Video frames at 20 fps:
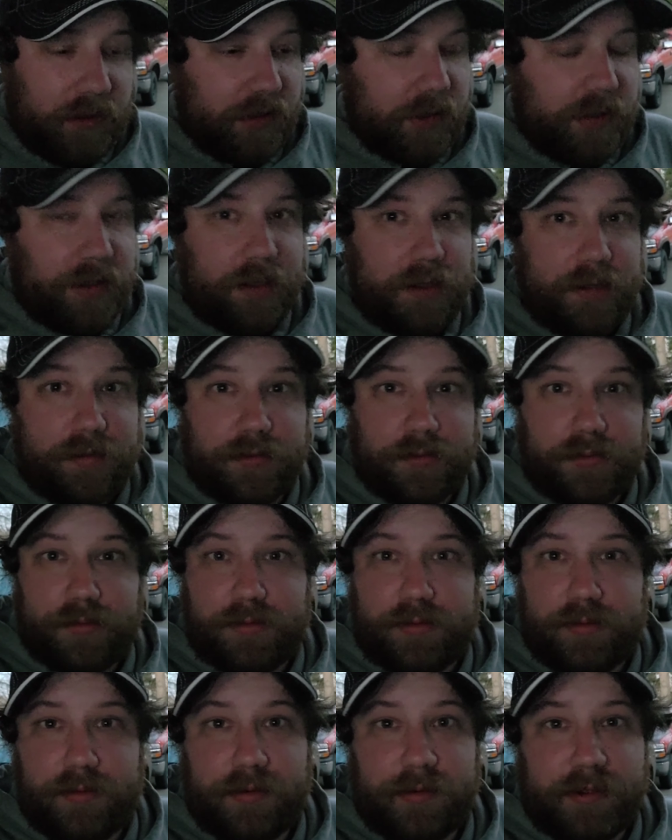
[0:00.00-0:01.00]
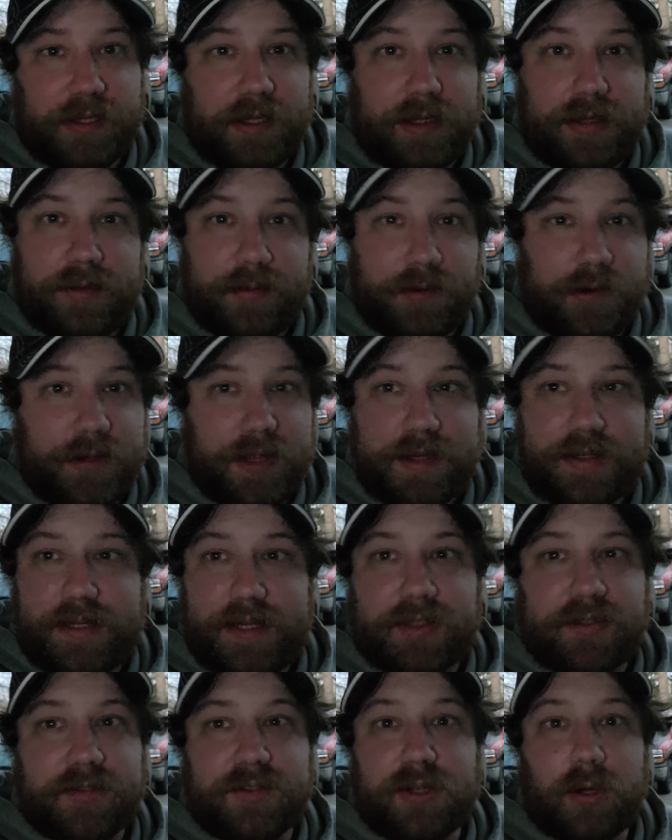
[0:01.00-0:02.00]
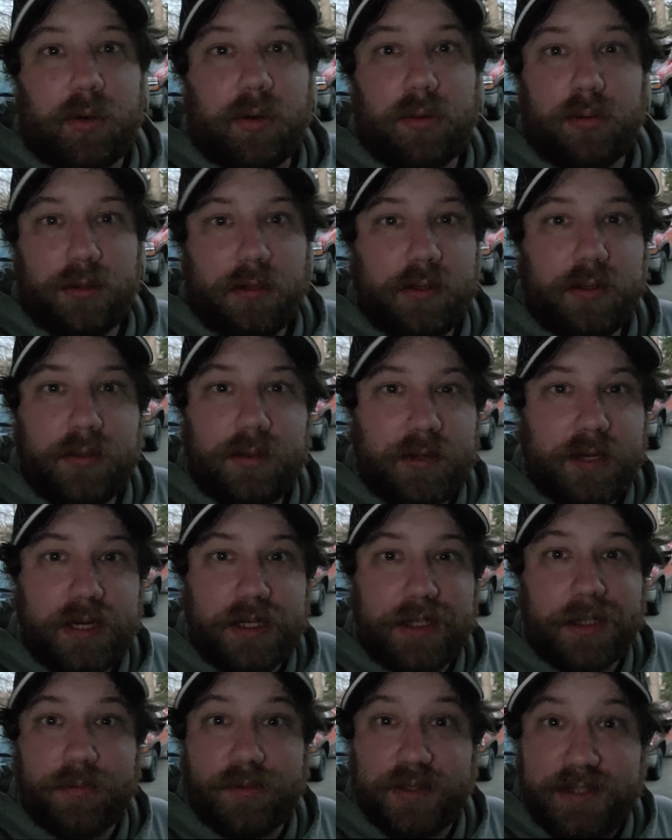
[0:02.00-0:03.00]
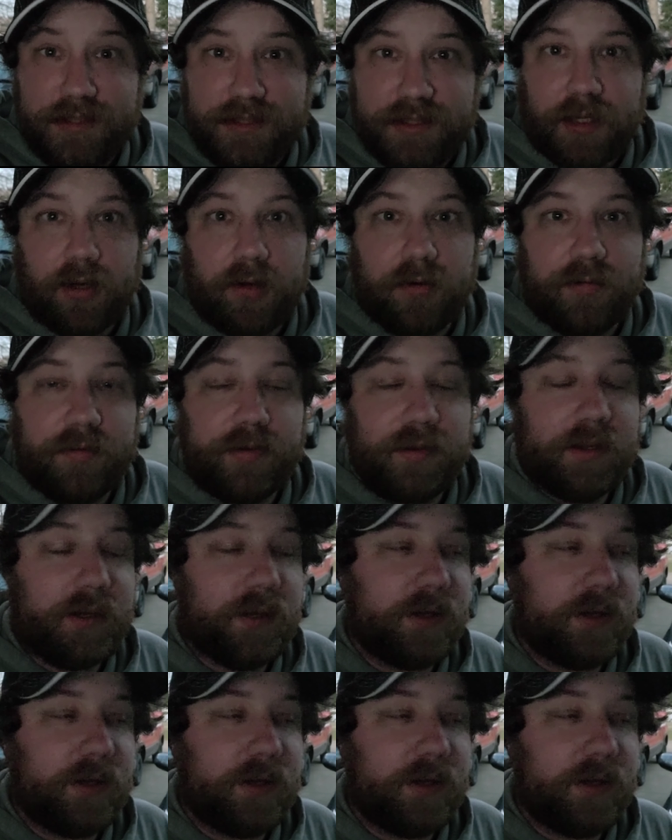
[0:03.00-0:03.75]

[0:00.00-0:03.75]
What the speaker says: And that, you know, that takes a toll in and of itself.